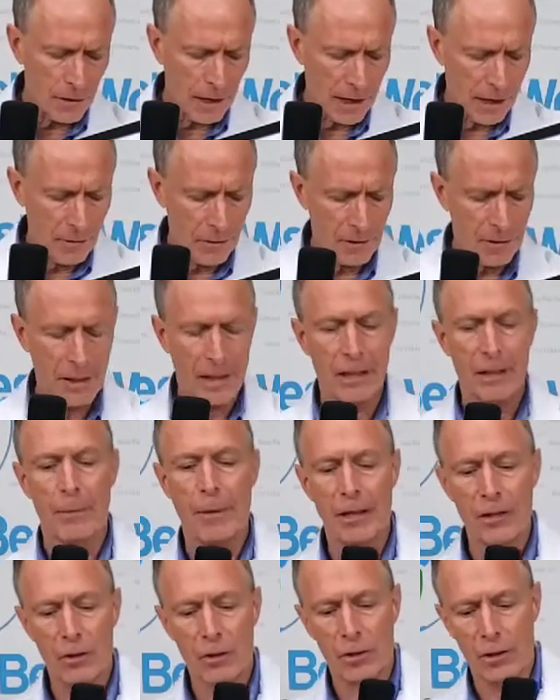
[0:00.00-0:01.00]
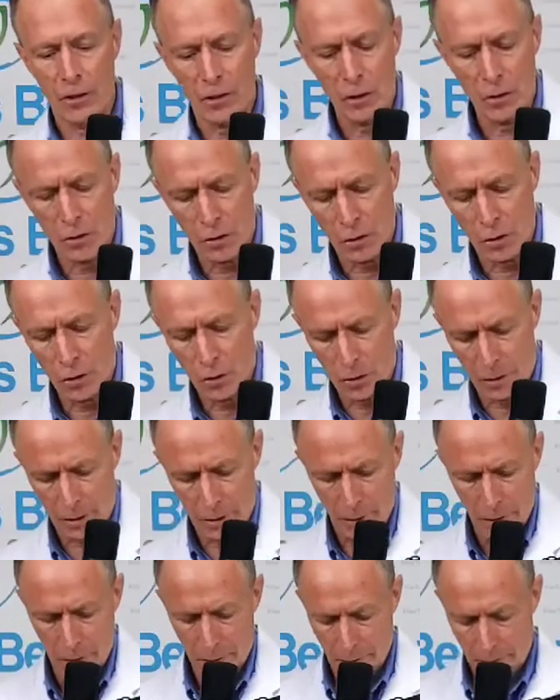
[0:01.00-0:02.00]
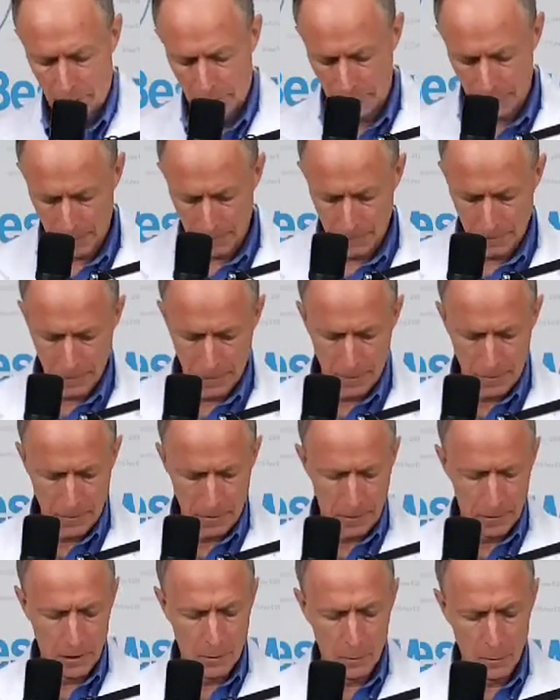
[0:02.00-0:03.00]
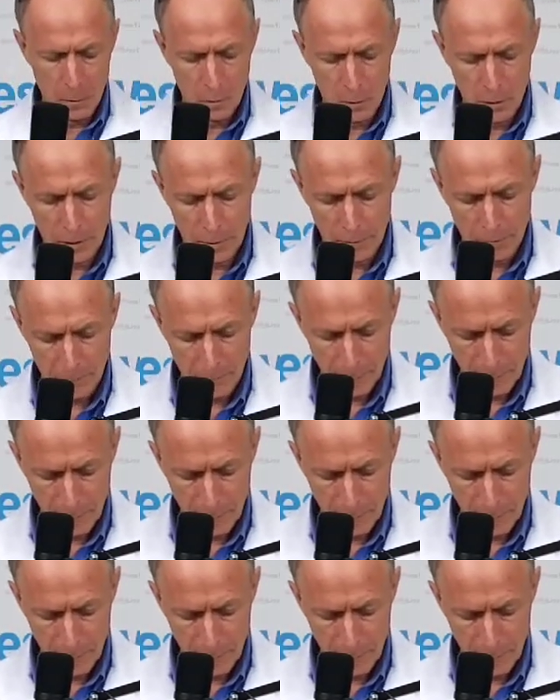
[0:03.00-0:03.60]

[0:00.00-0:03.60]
everything to make sure there's no sugar in there. Number 1.